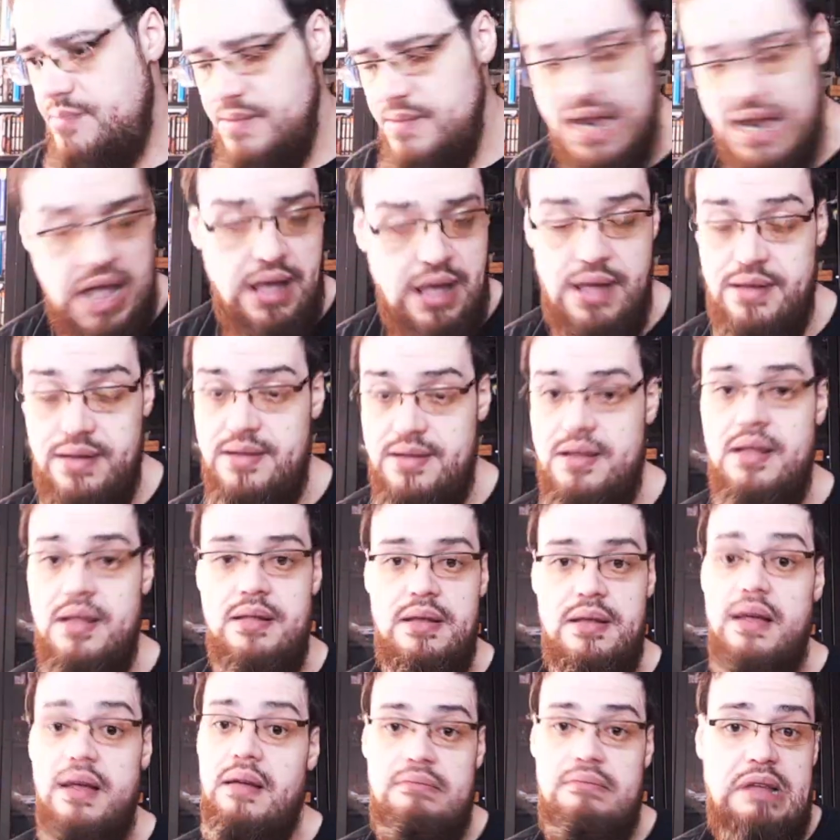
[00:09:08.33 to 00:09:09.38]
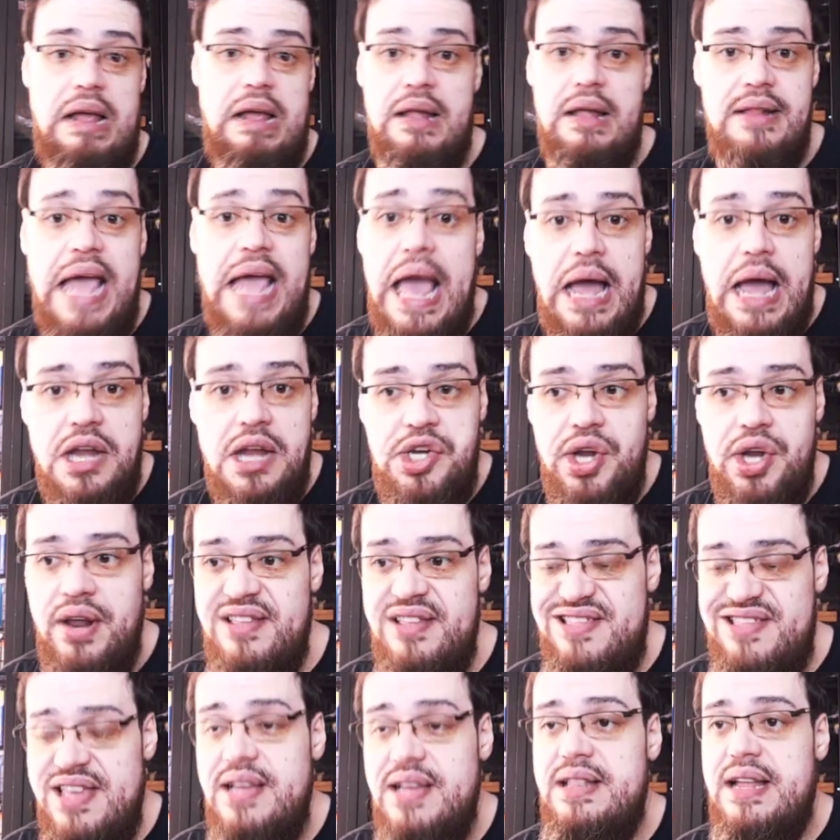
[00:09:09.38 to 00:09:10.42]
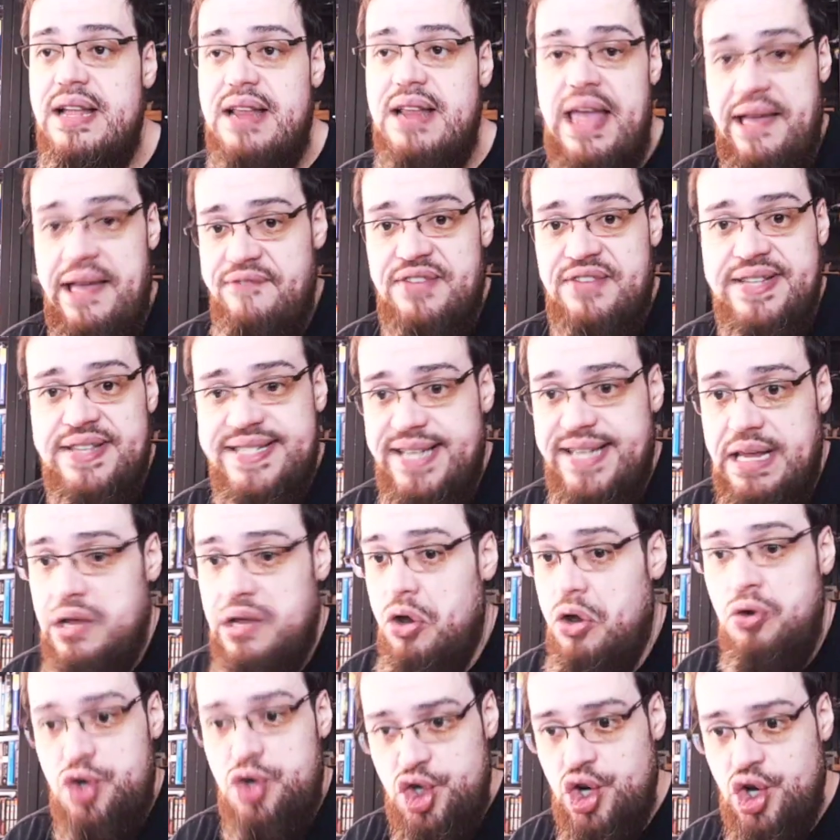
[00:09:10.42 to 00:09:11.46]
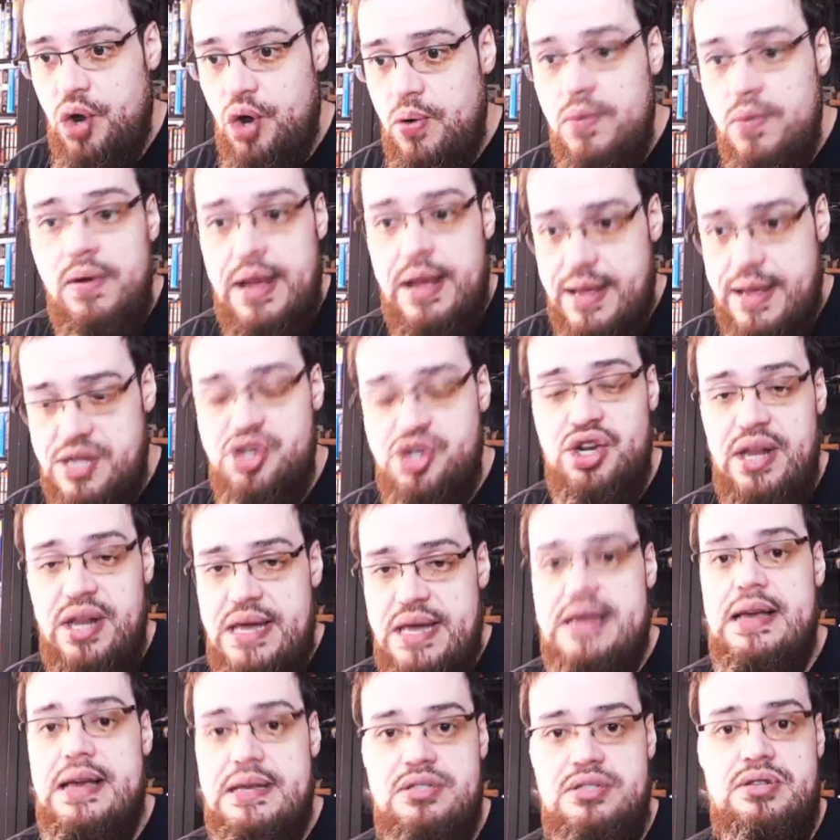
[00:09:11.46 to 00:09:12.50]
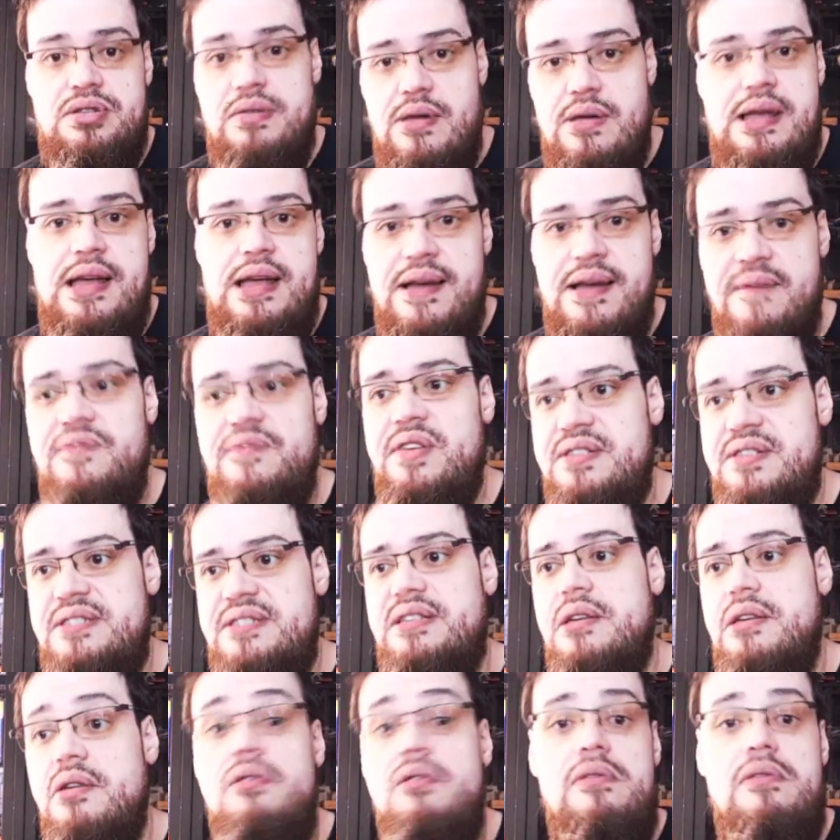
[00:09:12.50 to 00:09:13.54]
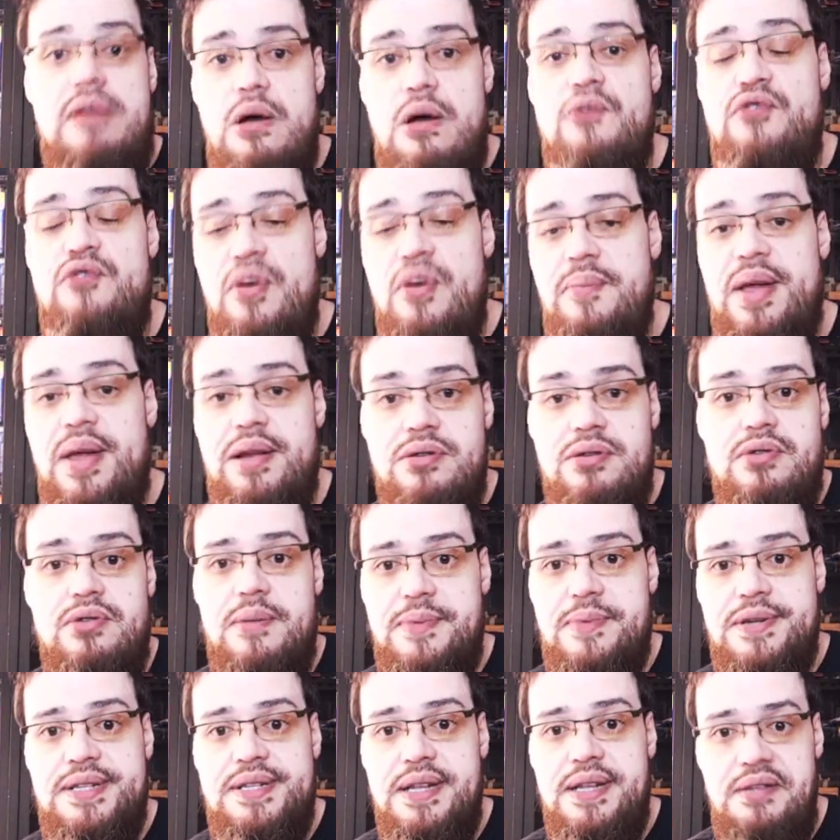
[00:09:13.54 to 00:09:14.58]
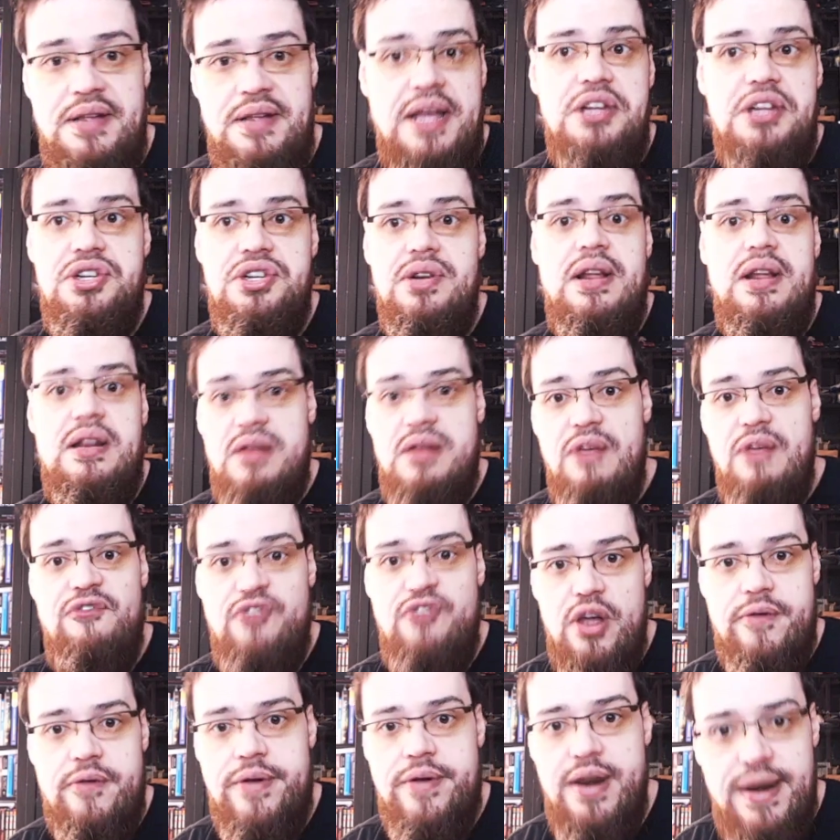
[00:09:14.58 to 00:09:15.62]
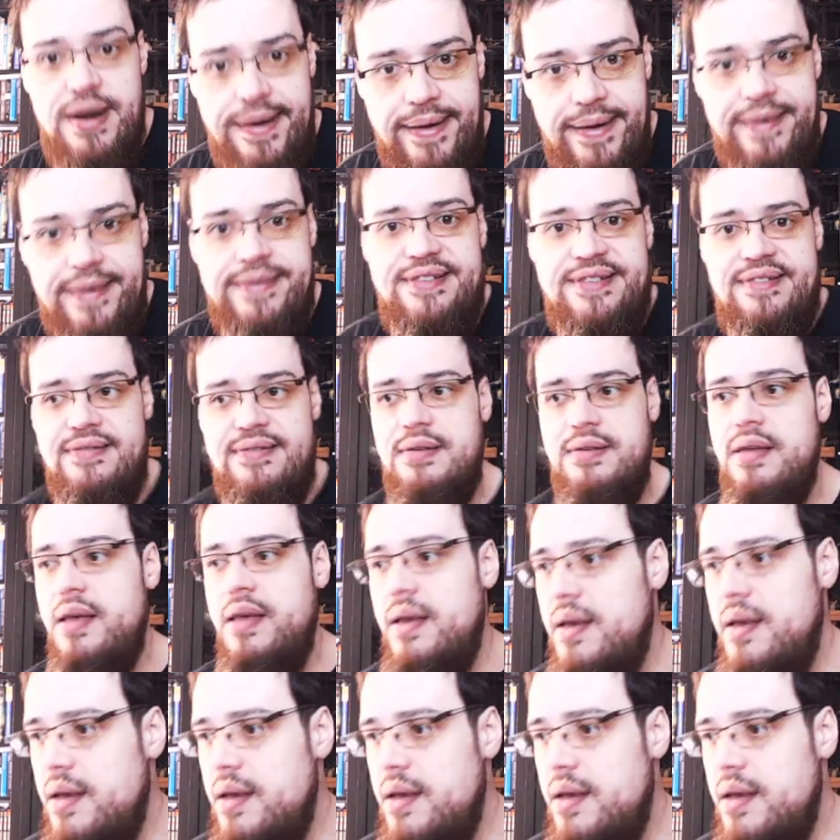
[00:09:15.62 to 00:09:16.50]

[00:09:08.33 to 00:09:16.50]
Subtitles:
And they actually think that every single show actually has to have a single alphabet representation at the very least.